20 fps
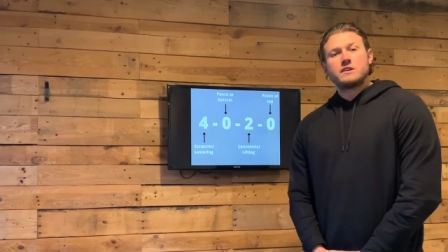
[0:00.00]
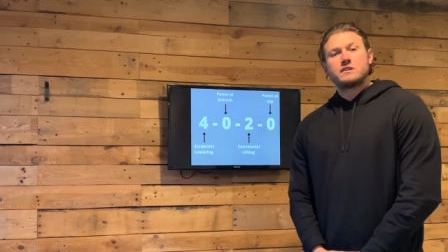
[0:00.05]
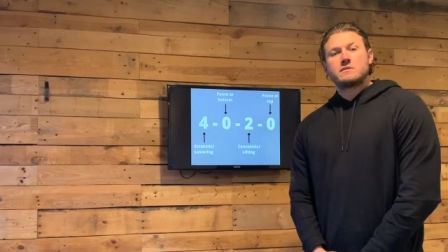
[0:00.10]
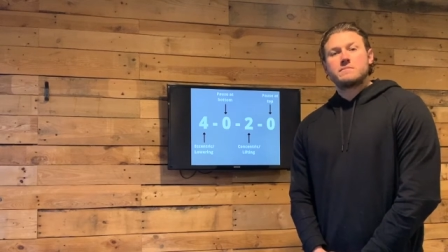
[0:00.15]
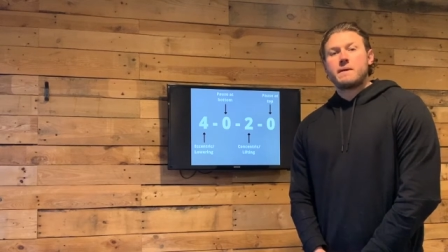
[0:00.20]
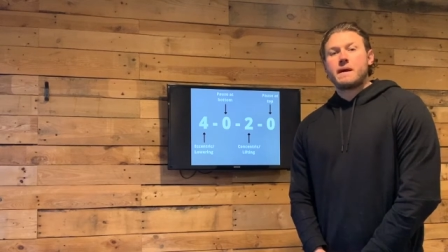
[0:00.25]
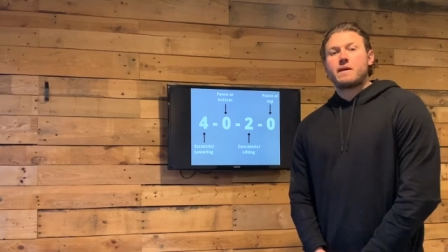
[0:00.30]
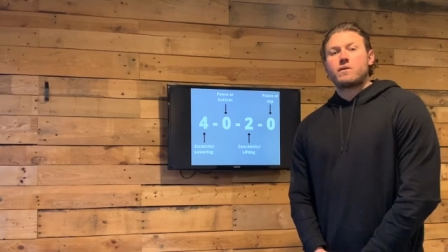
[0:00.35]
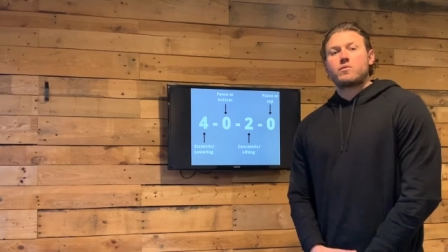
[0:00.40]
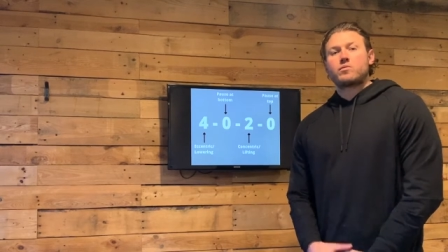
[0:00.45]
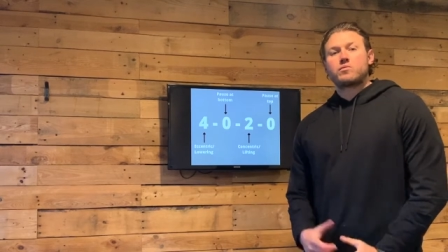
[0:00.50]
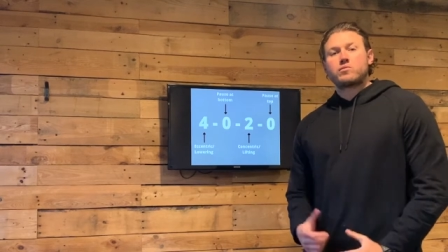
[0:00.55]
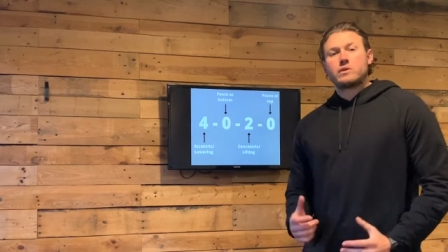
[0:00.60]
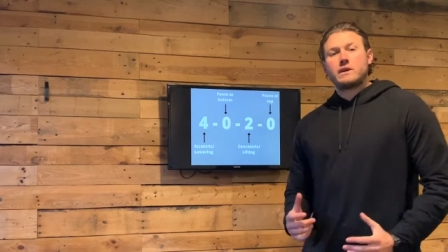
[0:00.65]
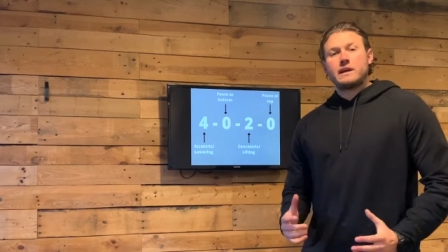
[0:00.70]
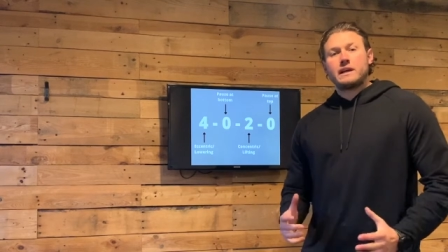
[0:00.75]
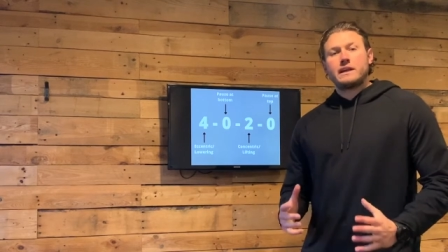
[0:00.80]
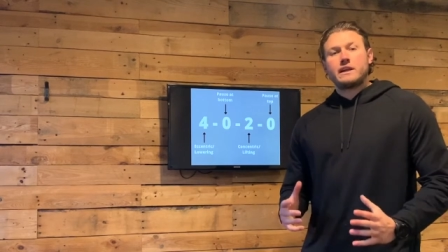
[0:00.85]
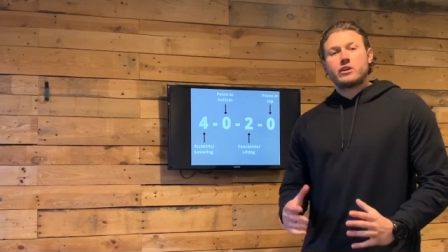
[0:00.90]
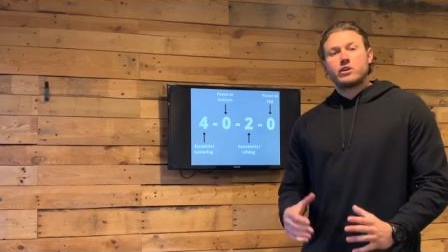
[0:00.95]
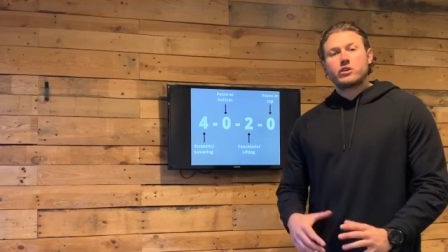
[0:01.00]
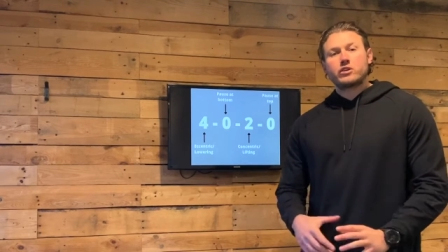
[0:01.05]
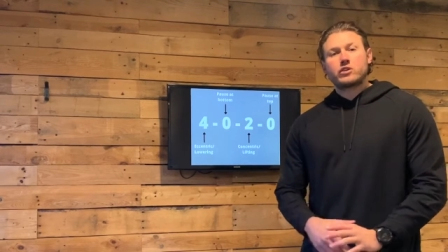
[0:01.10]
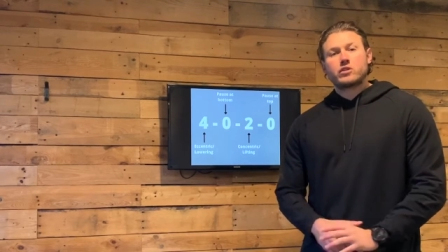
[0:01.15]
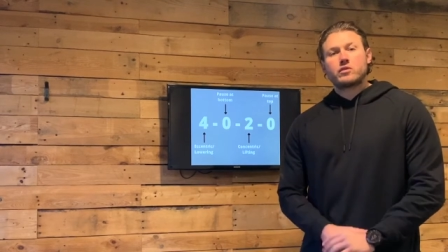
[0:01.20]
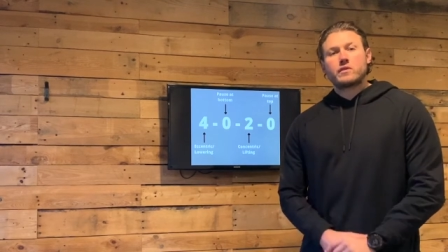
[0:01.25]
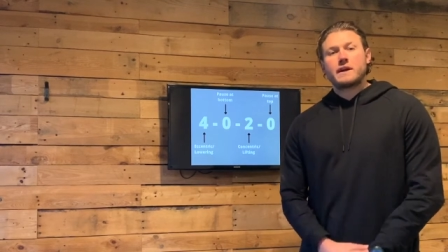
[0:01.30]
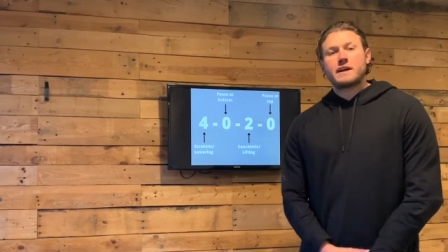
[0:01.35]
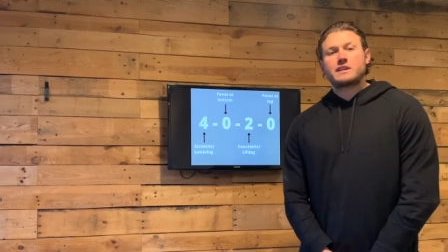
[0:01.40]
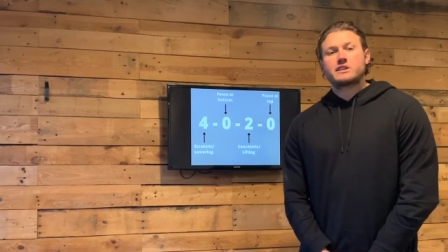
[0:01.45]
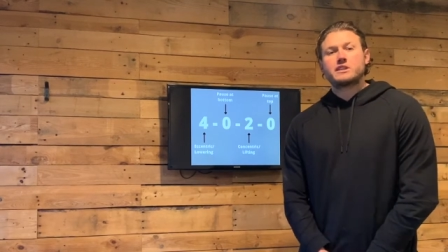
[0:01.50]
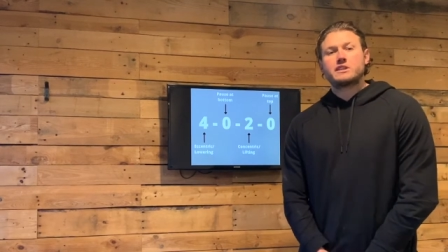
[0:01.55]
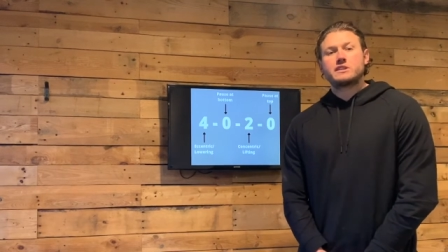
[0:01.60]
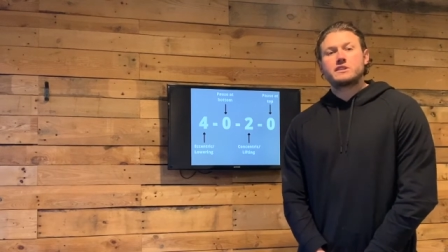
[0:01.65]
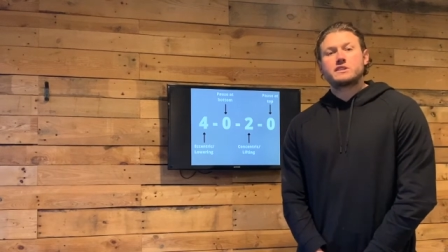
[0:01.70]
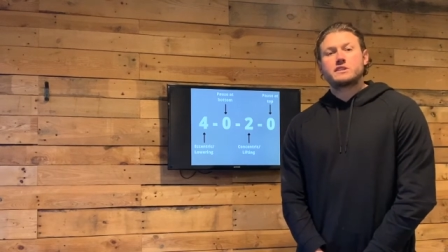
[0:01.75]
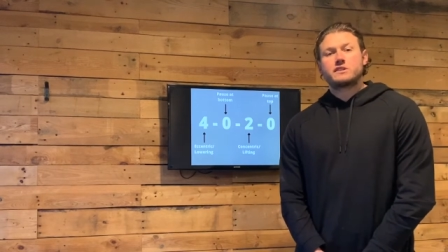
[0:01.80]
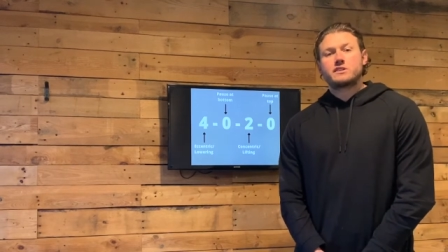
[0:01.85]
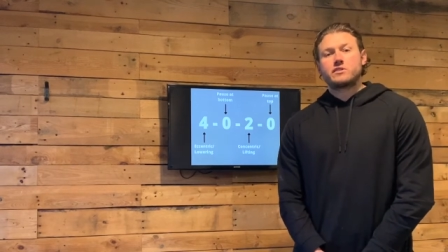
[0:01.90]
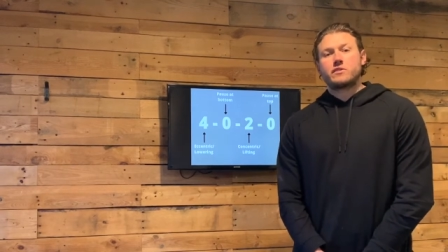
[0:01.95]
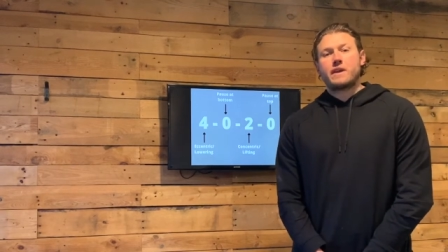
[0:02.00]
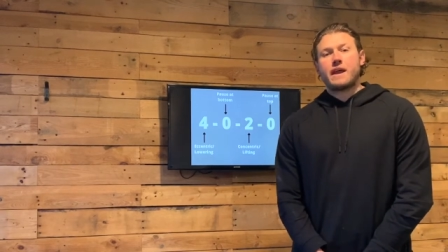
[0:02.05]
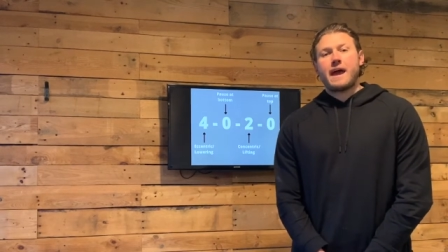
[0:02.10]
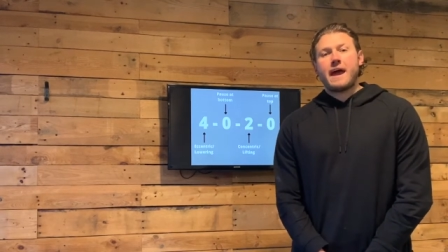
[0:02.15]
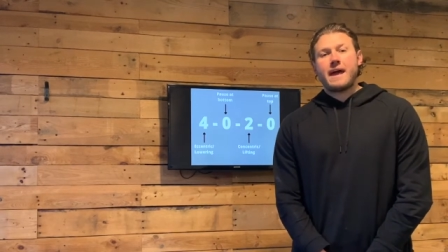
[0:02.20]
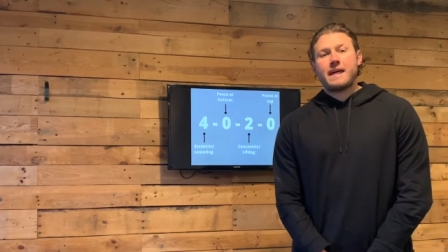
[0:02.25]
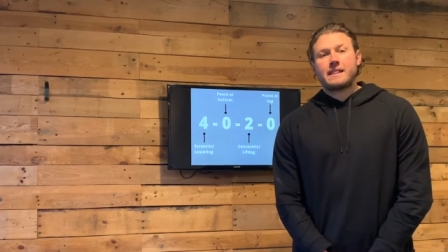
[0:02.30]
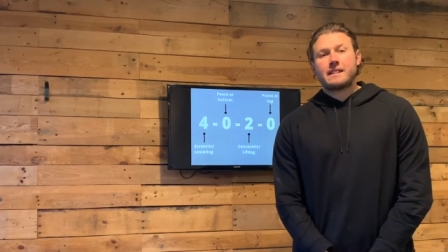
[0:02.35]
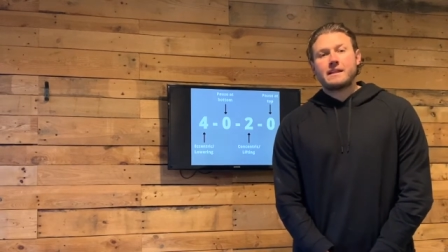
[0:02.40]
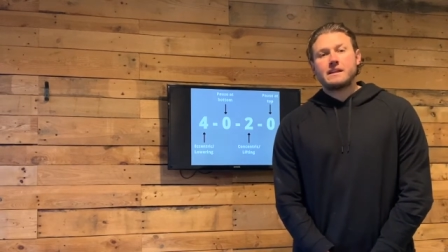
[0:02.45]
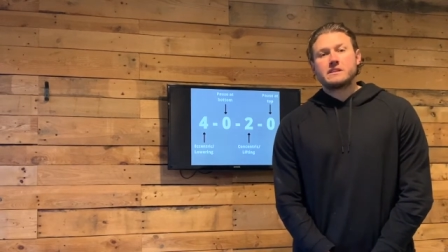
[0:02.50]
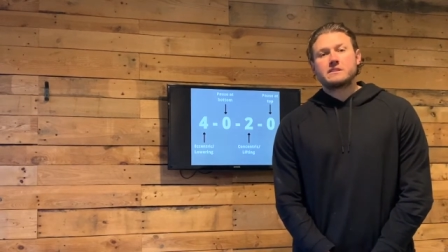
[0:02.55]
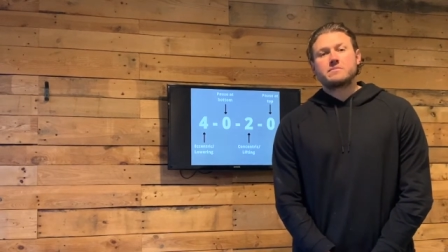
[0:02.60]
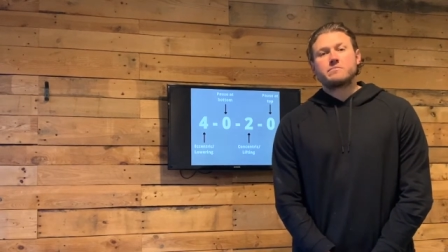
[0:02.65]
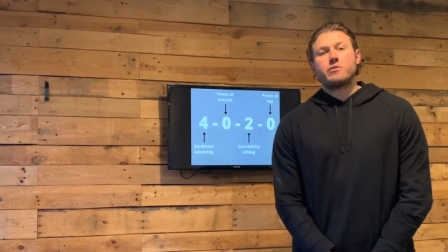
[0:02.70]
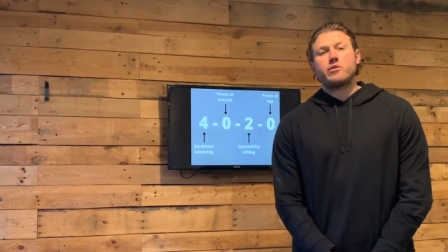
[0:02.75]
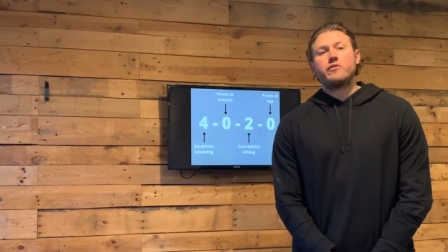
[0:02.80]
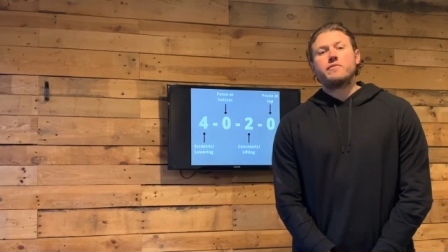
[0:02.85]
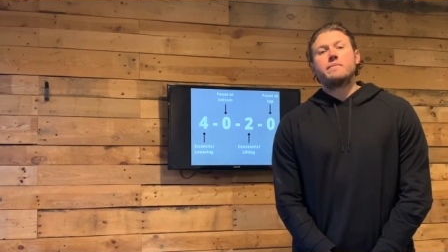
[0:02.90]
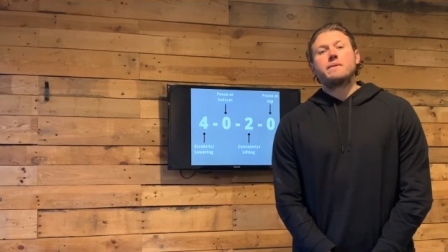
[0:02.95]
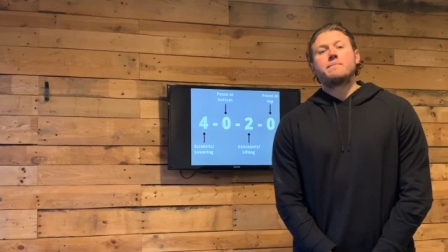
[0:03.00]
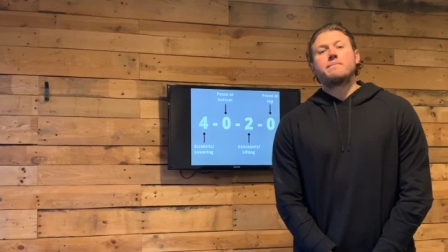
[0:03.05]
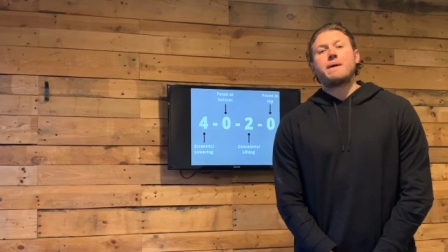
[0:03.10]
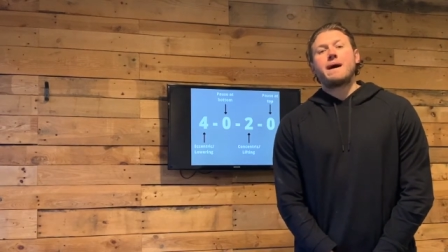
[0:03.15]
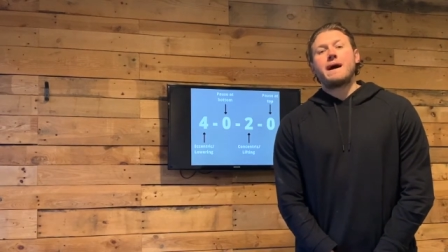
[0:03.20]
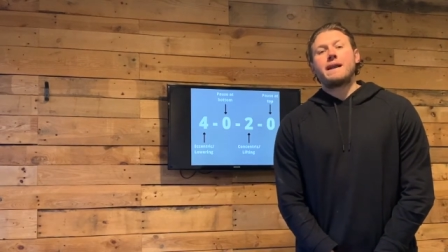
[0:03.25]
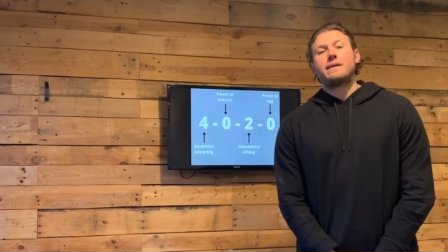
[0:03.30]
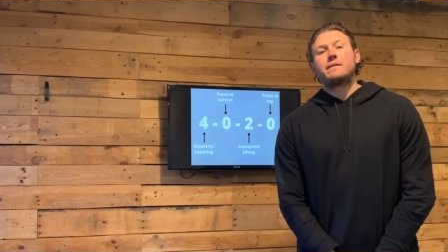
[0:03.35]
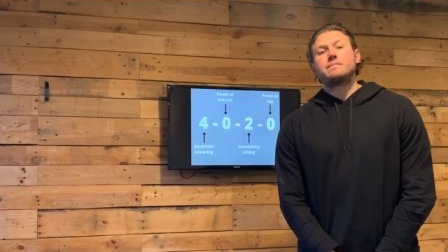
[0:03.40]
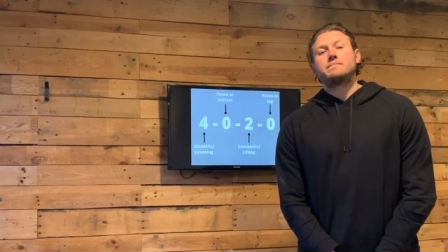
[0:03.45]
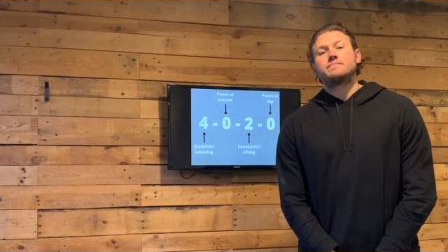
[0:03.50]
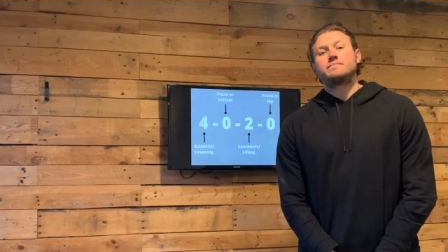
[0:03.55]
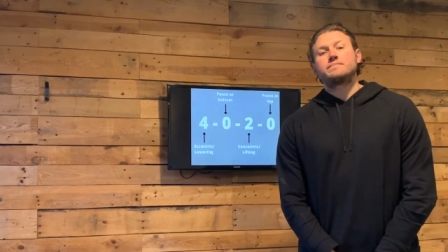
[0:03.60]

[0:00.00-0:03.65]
make really good corrections to an athlete's movement pattern.